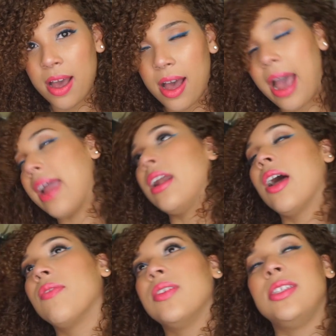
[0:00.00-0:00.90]
I
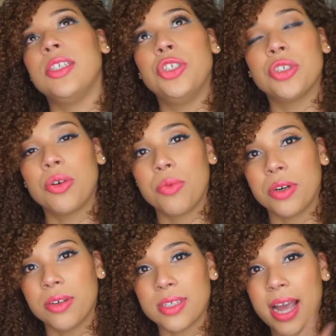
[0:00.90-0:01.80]
love the digital
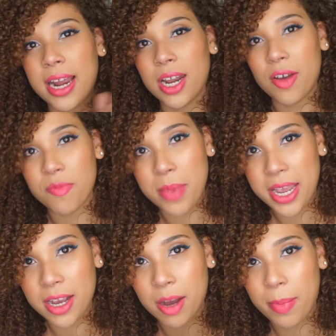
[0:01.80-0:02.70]
world. I love
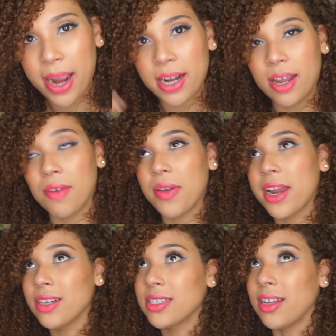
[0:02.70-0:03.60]
makeup. I love
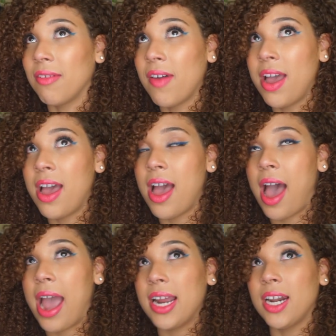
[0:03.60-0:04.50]
hair stuff.
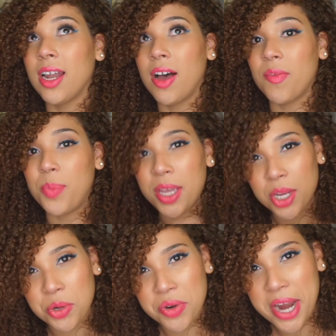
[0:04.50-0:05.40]
I love being
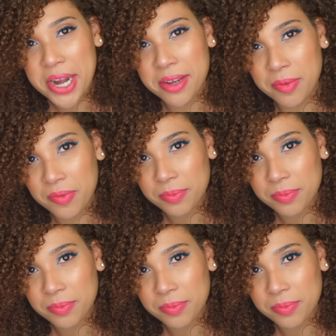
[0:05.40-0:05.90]
creative.